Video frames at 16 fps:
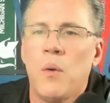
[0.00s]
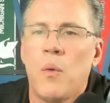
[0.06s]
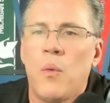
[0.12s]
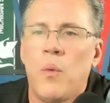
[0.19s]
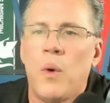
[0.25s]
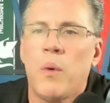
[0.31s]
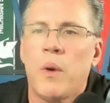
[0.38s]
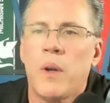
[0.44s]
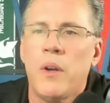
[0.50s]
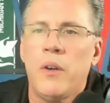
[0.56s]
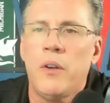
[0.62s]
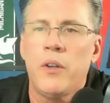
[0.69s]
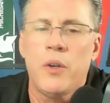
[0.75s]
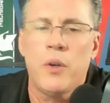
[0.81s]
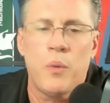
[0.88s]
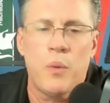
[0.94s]
What we're going to
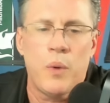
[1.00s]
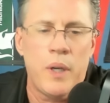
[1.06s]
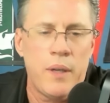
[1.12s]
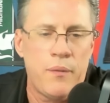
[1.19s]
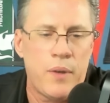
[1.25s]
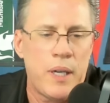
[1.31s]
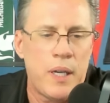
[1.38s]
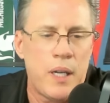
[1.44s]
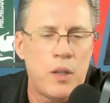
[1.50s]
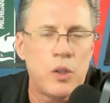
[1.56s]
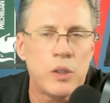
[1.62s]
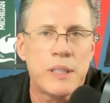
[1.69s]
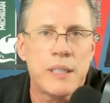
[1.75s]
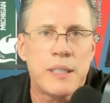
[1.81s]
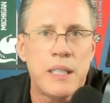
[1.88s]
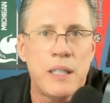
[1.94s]
do, we've uh,
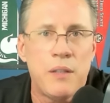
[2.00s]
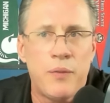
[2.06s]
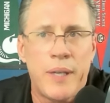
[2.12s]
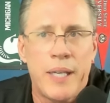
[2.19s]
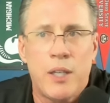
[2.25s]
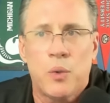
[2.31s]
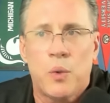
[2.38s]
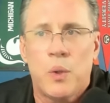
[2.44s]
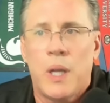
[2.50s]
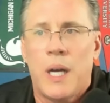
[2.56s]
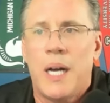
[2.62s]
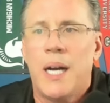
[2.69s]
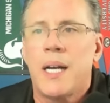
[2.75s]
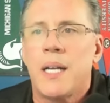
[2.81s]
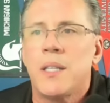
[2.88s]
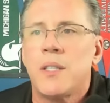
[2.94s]
looked at the FanDuel
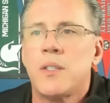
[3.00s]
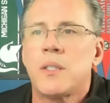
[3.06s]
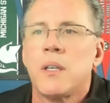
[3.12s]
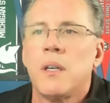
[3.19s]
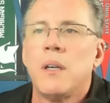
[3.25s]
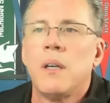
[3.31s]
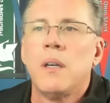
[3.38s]
odds